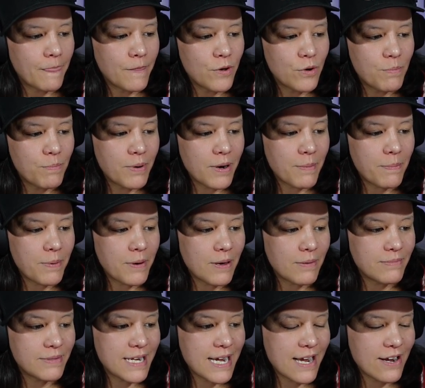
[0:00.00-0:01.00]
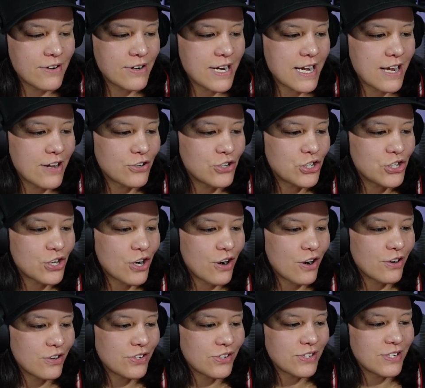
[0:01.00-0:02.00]
new pup up down down
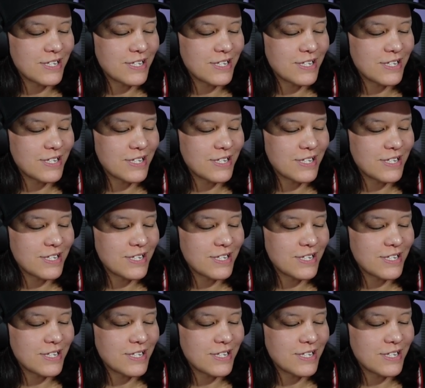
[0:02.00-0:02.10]
shirts